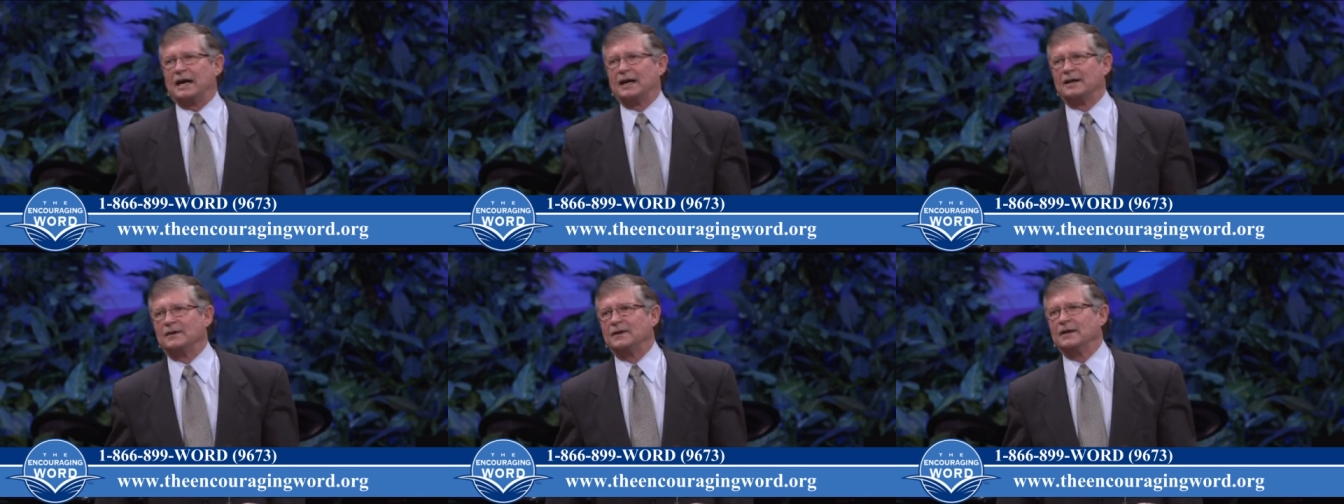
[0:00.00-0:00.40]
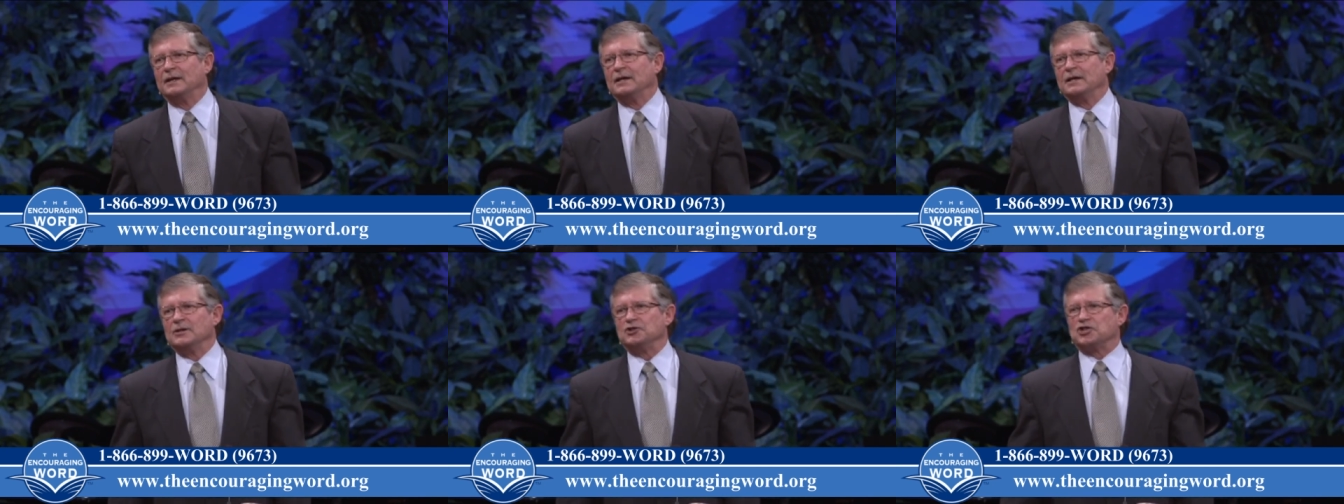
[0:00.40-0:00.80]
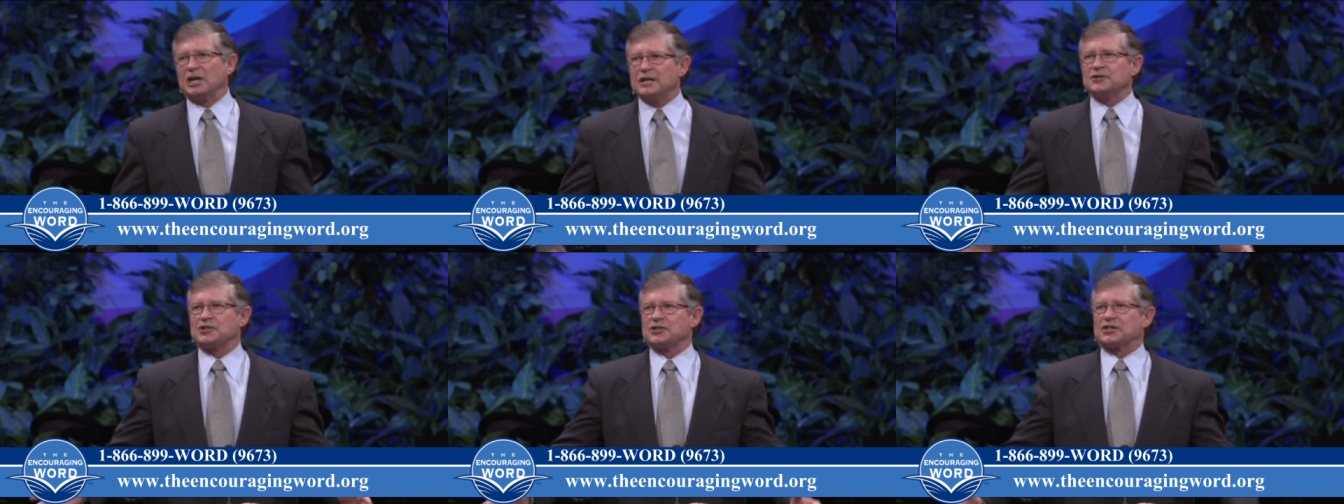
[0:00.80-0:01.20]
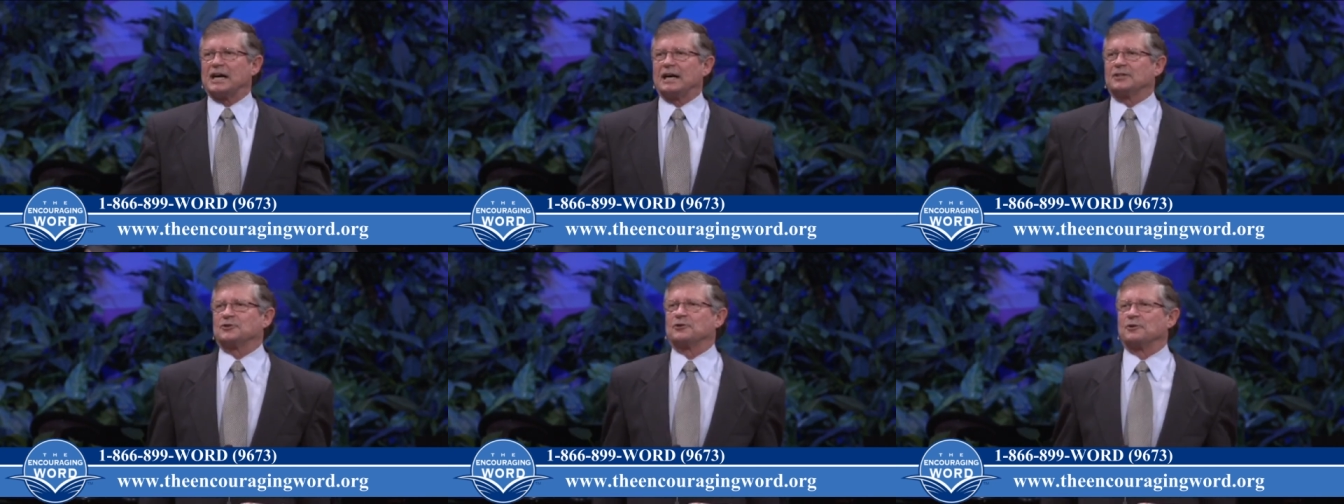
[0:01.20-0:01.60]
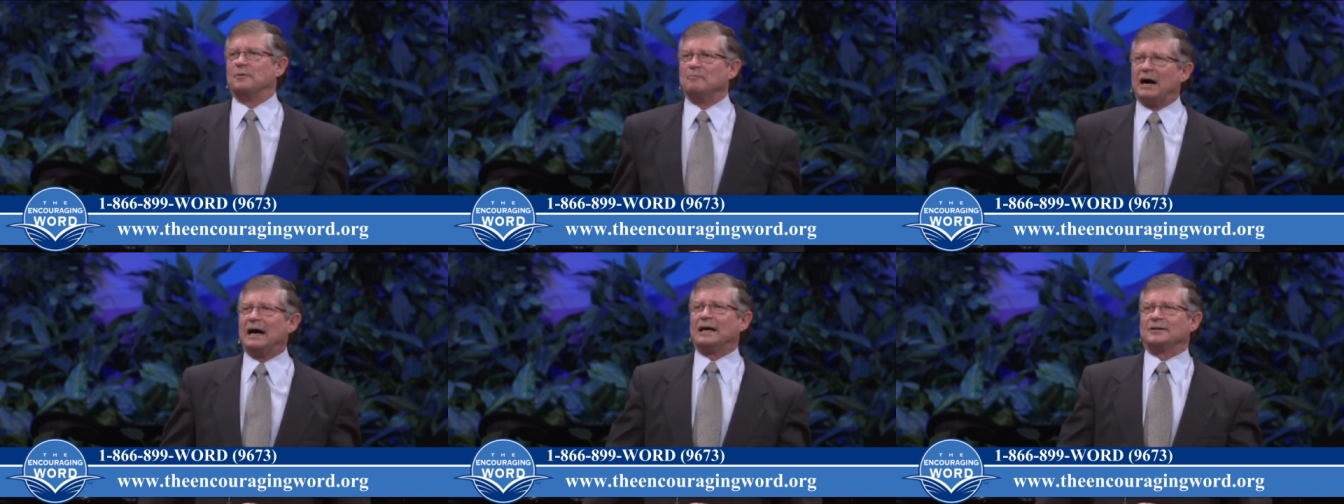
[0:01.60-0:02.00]
And Jesus had to
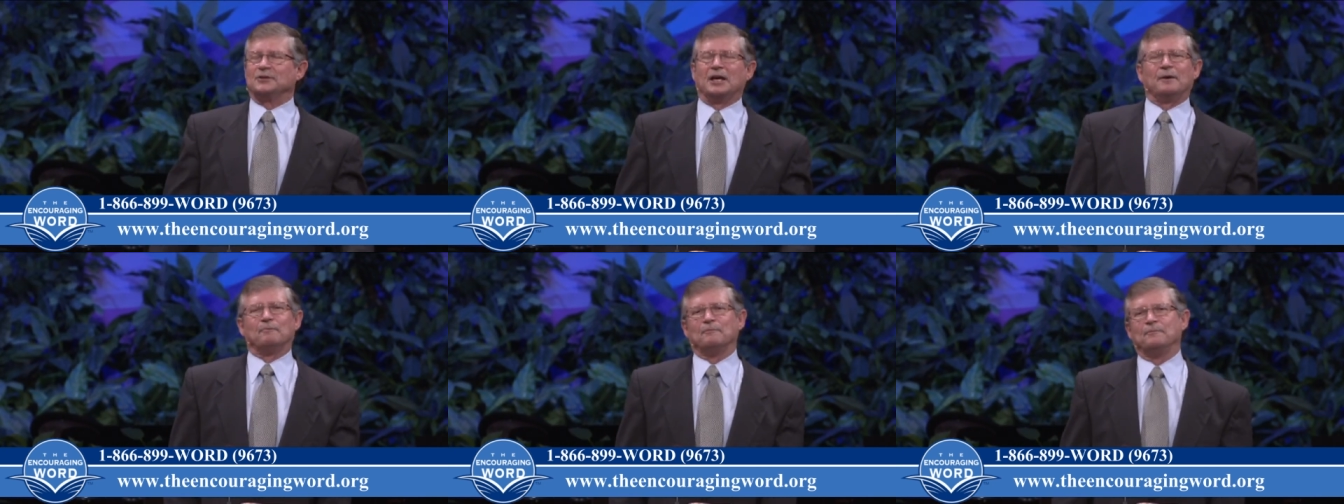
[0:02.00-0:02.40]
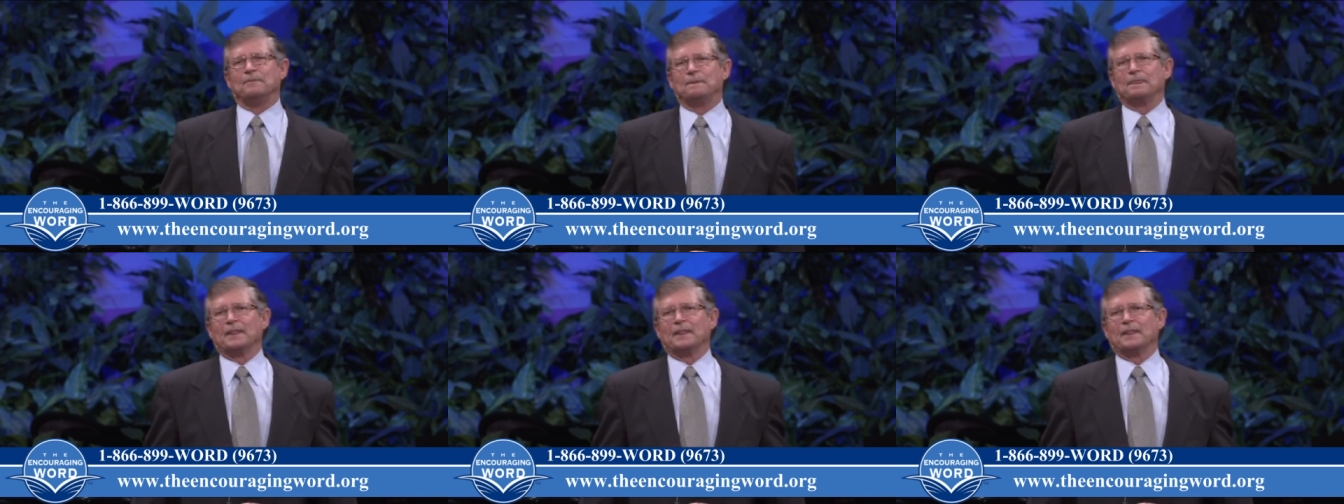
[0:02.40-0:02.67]
remind them